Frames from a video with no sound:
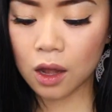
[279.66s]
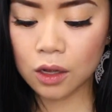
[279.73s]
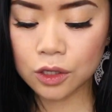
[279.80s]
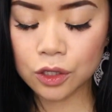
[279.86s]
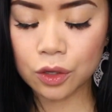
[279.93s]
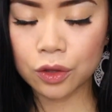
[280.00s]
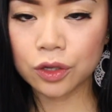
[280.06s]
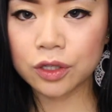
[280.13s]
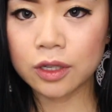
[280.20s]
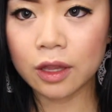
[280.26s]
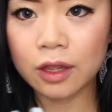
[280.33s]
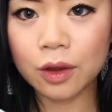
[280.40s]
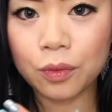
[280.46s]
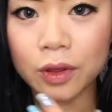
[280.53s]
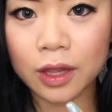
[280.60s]
So there's
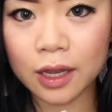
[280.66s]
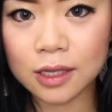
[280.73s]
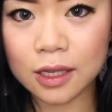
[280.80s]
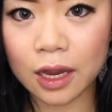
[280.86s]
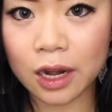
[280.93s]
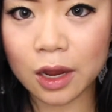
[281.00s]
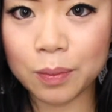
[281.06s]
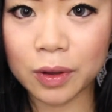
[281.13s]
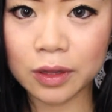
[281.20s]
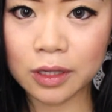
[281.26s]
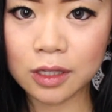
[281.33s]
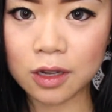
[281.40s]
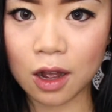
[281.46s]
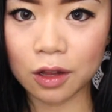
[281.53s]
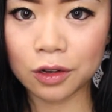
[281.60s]
nothing really exciting about
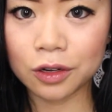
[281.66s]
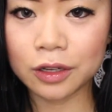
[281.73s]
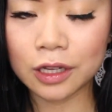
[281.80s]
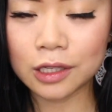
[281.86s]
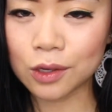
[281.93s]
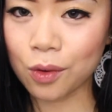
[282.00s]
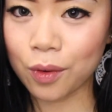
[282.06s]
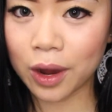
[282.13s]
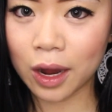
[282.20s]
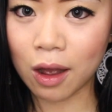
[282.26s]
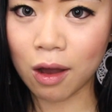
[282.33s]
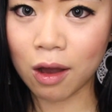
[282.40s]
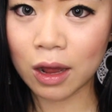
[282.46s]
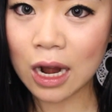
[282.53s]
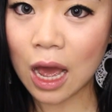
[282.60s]
this color that's going
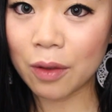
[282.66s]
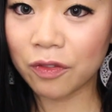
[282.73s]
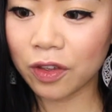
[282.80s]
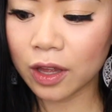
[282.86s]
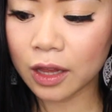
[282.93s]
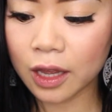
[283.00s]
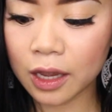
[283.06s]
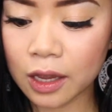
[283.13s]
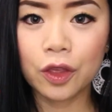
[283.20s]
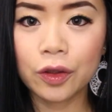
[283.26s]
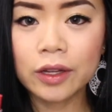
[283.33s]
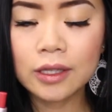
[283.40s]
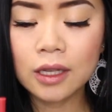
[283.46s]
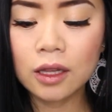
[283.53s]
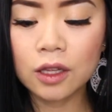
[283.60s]
on. I feel like
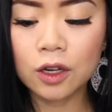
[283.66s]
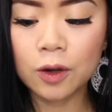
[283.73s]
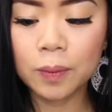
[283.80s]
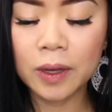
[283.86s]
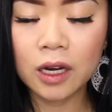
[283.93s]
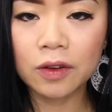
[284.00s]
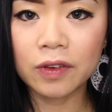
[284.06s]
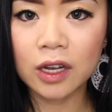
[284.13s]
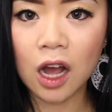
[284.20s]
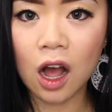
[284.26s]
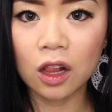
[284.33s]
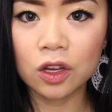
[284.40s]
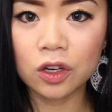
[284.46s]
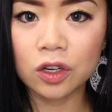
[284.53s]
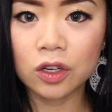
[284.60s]
there is a little bit of a
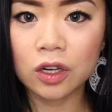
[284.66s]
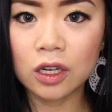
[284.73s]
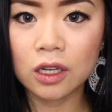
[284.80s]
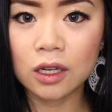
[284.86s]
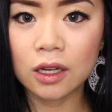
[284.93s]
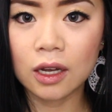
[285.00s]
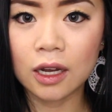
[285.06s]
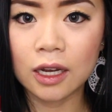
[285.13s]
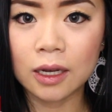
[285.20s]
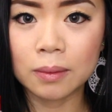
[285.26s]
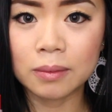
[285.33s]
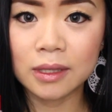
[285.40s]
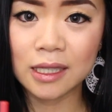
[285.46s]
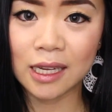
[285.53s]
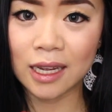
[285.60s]
color
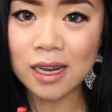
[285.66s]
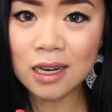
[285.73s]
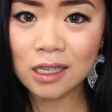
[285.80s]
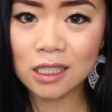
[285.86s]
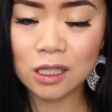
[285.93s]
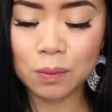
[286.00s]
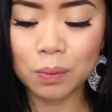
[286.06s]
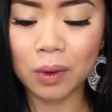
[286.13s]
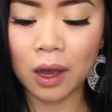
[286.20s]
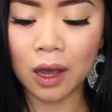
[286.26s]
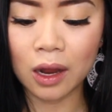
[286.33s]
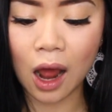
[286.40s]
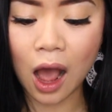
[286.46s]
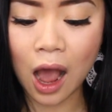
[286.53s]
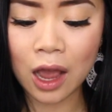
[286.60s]
um, tint,
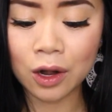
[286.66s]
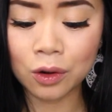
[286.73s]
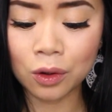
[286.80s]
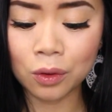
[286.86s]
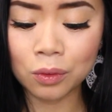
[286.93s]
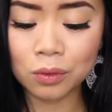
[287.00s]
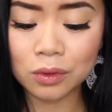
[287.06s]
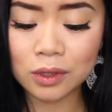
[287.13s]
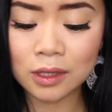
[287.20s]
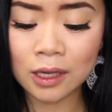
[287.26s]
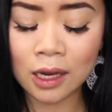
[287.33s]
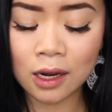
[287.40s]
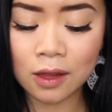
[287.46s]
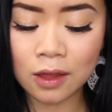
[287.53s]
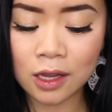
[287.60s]
but I don't
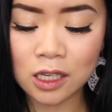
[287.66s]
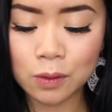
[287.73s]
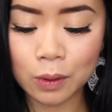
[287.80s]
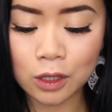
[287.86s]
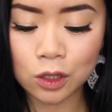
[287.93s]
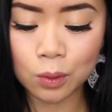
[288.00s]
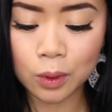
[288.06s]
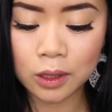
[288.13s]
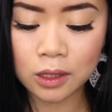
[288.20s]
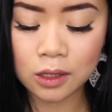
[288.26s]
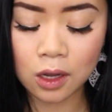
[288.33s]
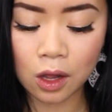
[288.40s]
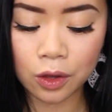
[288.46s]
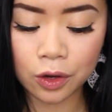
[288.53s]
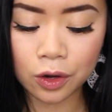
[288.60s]
see anything special about this
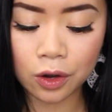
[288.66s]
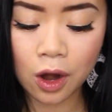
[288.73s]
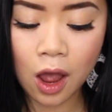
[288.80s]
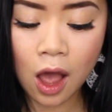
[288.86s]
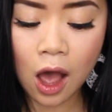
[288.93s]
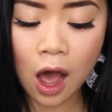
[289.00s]
color.